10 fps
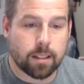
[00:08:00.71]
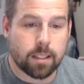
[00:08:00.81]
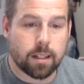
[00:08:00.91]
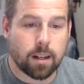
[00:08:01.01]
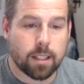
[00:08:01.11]

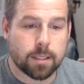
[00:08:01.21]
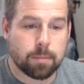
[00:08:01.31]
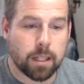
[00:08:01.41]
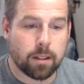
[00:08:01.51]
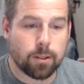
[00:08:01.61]
caused
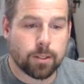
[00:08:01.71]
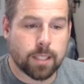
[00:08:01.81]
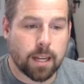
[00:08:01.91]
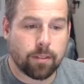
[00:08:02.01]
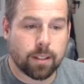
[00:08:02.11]
by low
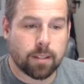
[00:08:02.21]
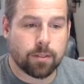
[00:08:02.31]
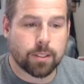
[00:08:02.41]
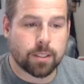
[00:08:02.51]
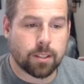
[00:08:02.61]
staffing
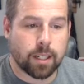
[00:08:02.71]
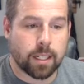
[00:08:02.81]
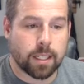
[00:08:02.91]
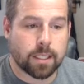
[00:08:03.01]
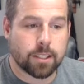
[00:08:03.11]
levels and
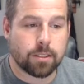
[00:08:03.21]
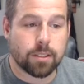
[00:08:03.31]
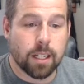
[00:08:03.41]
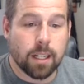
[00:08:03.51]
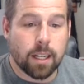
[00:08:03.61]
training issues,
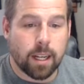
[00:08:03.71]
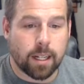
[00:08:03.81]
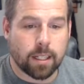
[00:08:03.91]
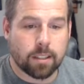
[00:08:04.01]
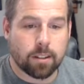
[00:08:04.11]
an
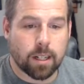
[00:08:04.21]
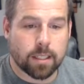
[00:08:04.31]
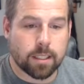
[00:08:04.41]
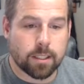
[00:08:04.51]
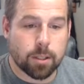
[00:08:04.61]

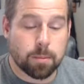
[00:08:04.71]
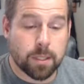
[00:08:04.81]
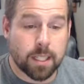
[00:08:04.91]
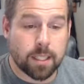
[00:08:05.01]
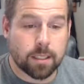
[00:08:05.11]
incorrect
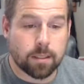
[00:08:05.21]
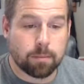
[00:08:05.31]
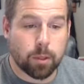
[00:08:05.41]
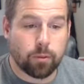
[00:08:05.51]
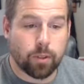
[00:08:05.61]
interpretation of
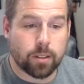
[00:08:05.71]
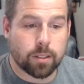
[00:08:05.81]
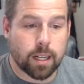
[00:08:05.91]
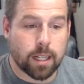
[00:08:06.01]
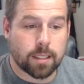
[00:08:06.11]
both federal
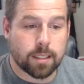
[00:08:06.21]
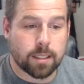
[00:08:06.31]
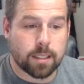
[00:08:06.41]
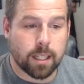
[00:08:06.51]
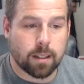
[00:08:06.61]
guidance and
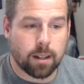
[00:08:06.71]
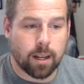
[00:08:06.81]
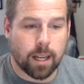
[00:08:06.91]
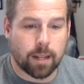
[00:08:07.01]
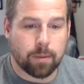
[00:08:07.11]
state law
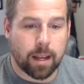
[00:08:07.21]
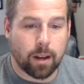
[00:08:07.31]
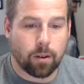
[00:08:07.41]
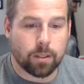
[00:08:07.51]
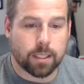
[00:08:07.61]
aimed at
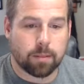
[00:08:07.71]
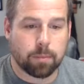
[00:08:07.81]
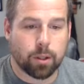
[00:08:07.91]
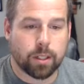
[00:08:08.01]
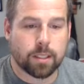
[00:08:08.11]
holding
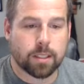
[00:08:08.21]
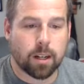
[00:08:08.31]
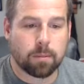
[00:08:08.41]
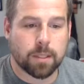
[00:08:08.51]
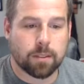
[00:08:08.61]
employers
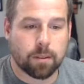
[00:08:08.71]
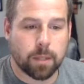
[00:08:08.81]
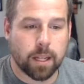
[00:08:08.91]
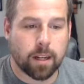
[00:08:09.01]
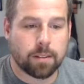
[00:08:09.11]
harmless from
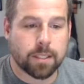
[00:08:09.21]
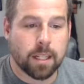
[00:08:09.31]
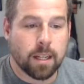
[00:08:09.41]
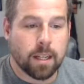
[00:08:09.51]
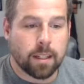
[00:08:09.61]
layoffs
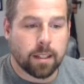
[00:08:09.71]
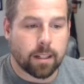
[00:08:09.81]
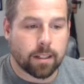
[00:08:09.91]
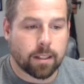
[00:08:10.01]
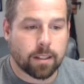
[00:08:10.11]
that
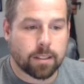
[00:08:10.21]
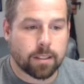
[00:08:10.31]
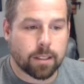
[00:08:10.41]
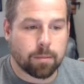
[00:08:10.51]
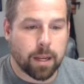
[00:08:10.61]
occurred
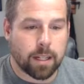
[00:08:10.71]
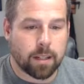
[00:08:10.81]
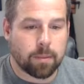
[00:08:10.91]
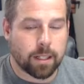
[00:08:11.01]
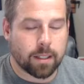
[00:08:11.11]
during the pandemic.